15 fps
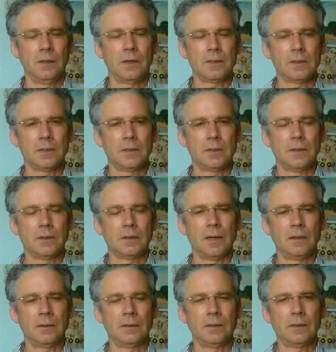so I
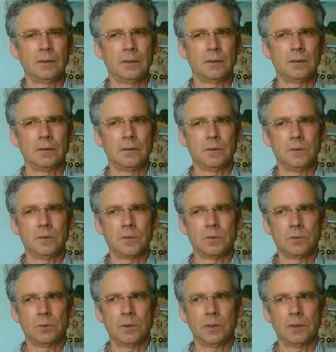think in terms
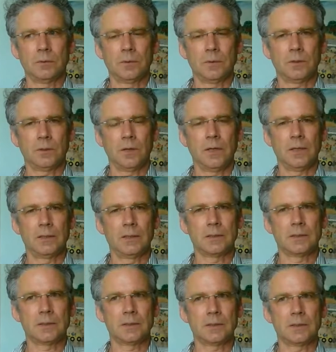of working with colleagues,
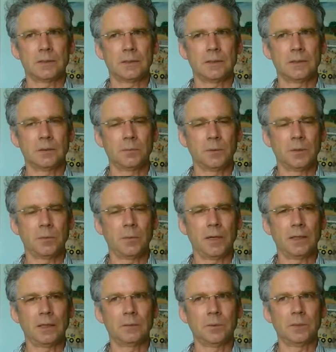it's just little bit by
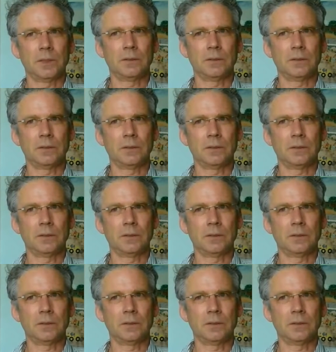little bit,